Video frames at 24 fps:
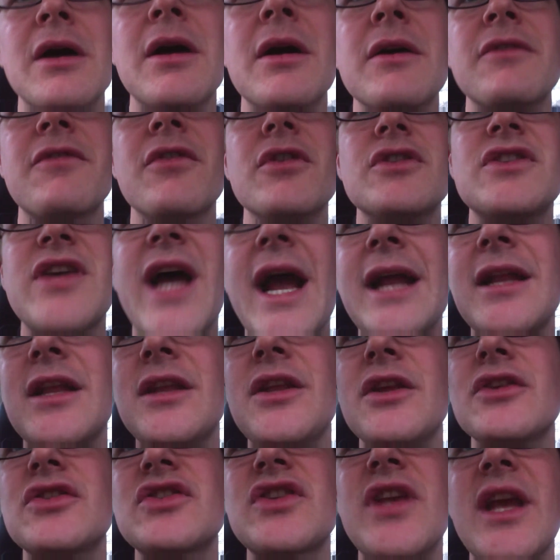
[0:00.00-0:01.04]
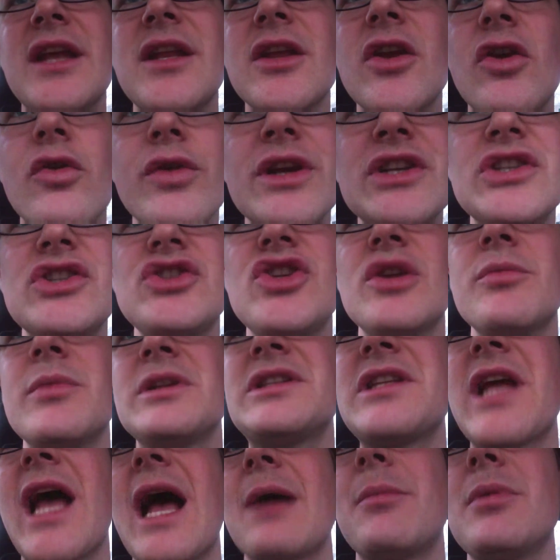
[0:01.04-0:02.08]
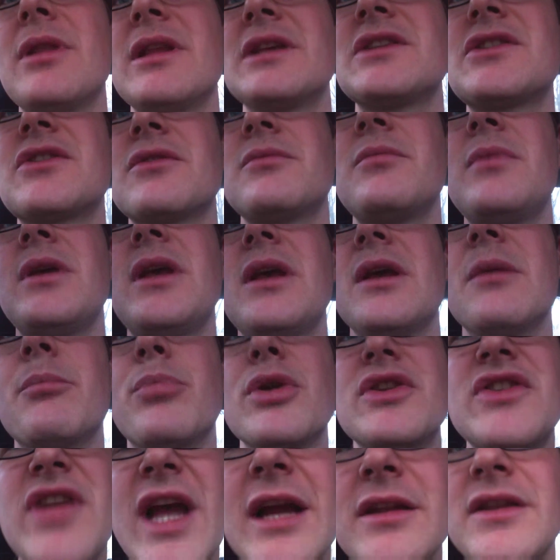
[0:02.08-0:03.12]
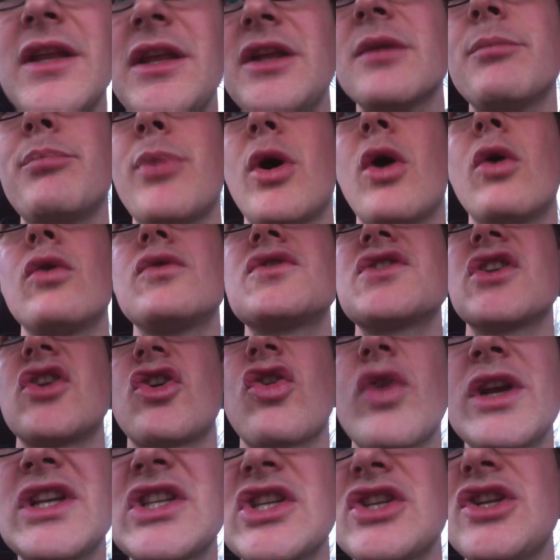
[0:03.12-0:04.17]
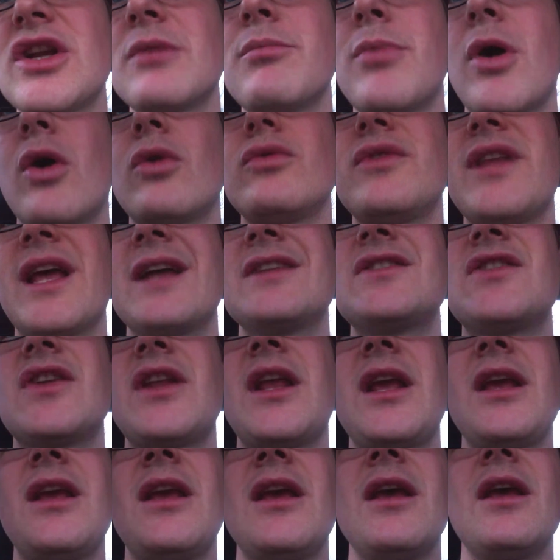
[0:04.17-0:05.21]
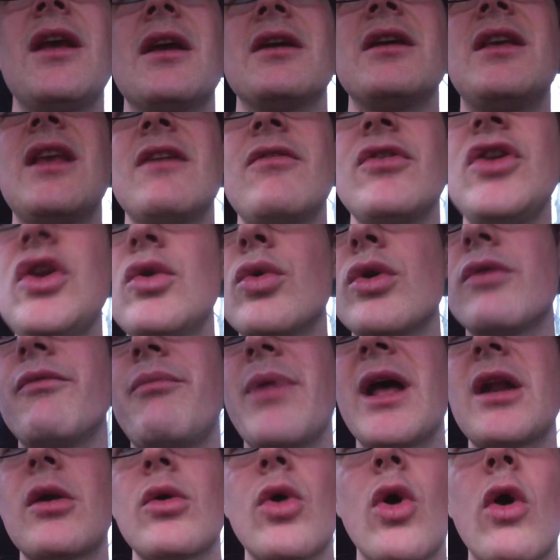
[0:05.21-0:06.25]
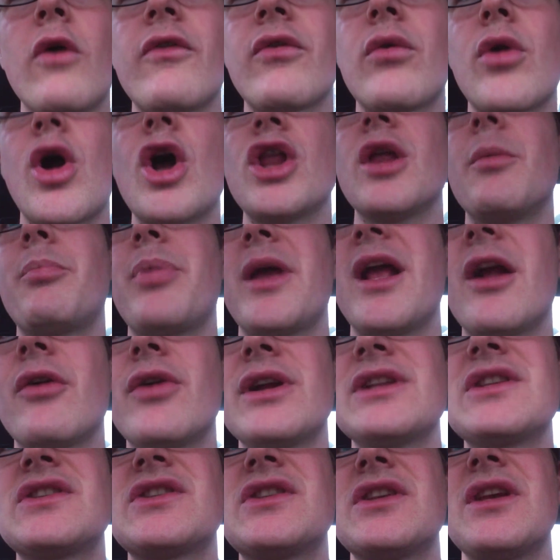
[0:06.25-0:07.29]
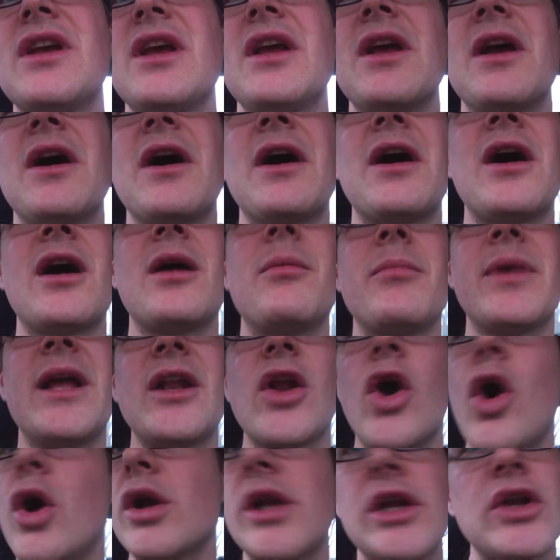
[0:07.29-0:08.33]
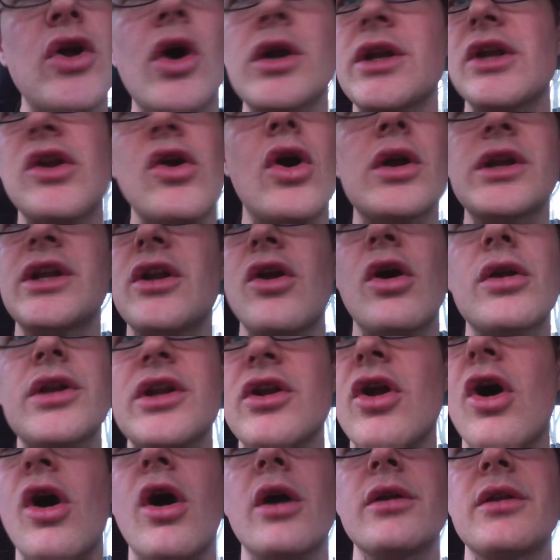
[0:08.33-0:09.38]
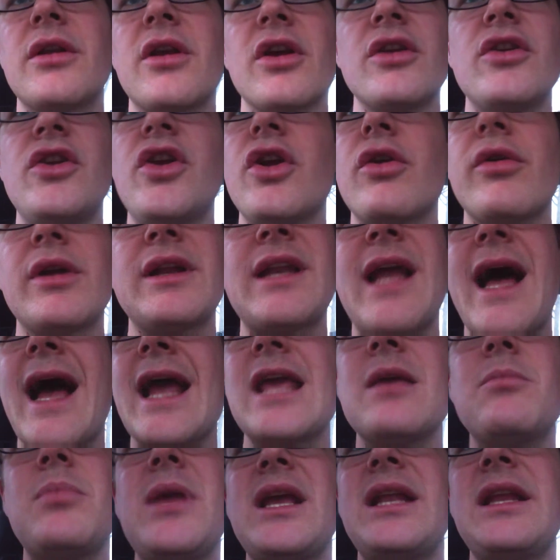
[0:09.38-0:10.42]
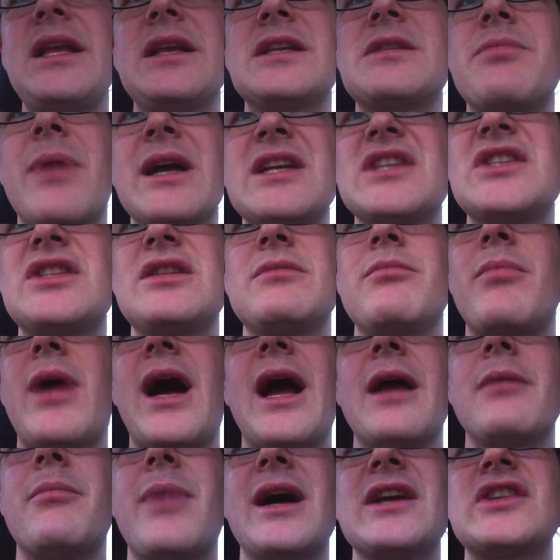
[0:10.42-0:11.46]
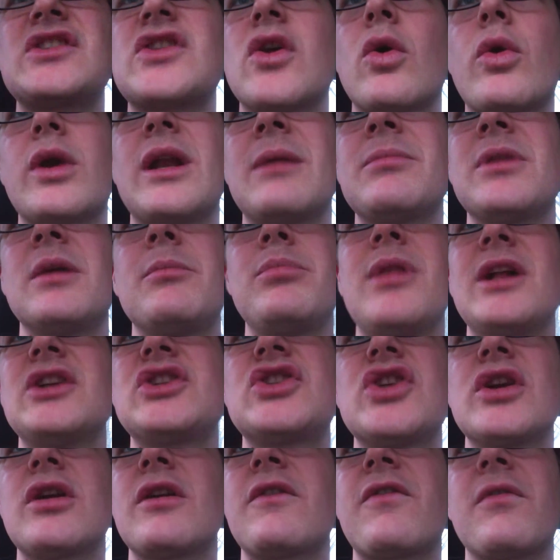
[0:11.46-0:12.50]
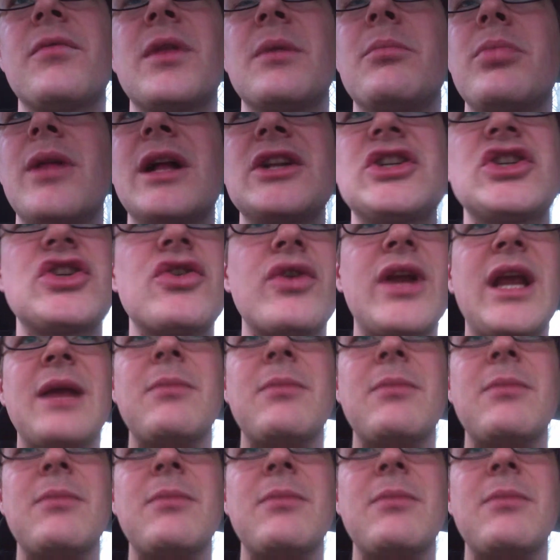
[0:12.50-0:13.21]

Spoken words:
for tightening your skin, increasing your metabolism, protecting your bones, increasing your bone density, giving you a better overall appearance, and on and on and on and on and on. Curing diabetes by soaking up the blood sugar from the bloodstream,